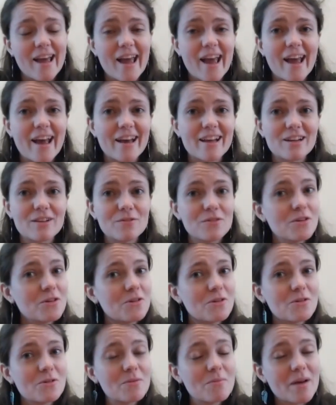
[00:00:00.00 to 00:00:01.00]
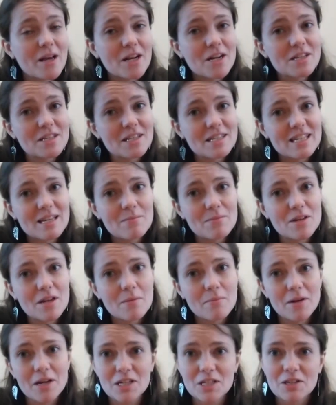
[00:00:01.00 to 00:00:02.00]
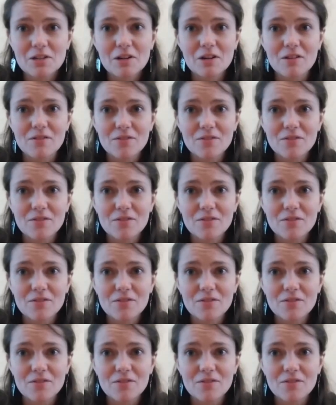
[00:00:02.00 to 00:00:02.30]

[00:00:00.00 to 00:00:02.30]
and if you manage to send me a picture